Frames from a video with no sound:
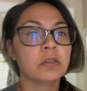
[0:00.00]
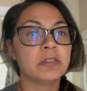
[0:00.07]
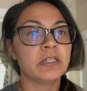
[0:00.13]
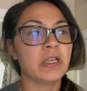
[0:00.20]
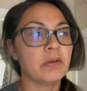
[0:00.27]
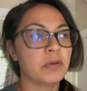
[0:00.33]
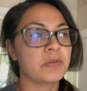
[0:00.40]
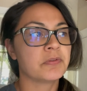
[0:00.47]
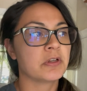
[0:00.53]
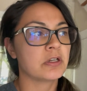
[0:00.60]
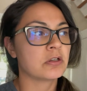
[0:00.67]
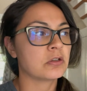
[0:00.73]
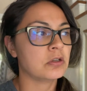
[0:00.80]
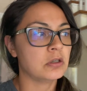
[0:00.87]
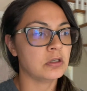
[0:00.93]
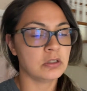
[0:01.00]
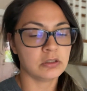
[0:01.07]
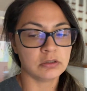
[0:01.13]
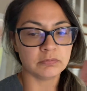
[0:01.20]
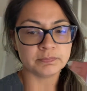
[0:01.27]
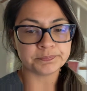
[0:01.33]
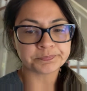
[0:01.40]
Now I've got to
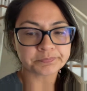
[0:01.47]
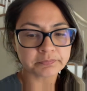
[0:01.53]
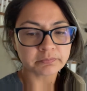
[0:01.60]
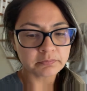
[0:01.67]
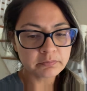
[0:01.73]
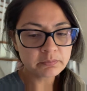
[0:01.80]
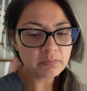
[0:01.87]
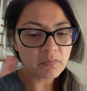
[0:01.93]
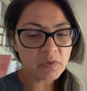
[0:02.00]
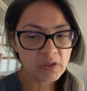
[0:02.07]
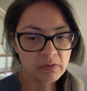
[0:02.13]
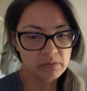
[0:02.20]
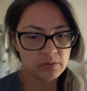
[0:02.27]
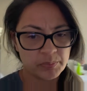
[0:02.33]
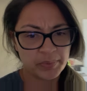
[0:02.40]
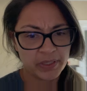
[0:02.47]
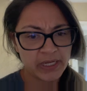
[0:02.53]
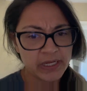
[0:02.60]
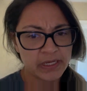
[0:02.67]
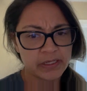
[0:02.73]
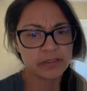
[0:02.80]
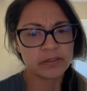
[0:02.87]
call the
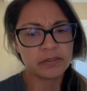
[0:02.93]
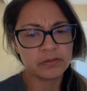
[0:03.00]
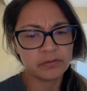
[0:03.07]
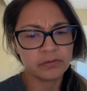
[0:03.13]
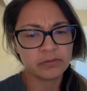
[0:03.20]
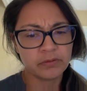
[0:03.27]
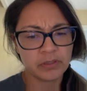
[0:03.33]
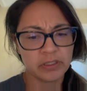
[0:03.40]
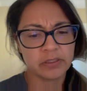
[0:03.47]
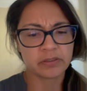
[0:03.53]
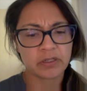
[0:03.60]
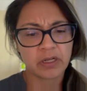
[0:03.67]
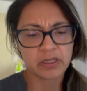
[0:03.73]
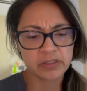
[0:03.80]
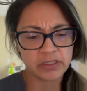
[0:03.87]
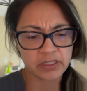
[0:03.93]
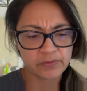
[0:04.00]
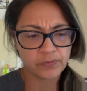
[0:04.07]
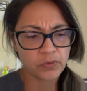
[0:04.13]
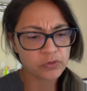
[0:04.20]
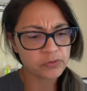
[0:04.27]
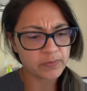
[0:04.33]
bank and contact
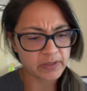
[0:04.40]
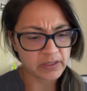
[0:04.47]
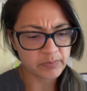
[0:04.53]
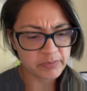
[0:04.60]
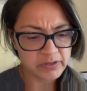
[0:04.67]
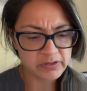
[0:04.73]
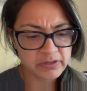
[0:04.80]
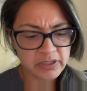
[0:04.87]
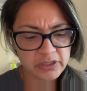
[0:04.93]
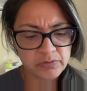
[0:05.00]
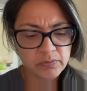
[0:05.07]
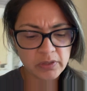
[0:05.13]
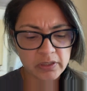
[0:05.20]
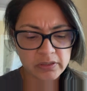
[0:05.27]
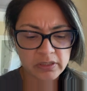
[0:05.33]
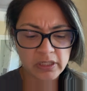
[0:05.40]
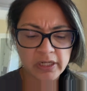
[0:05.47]
Volkswagen because guess what?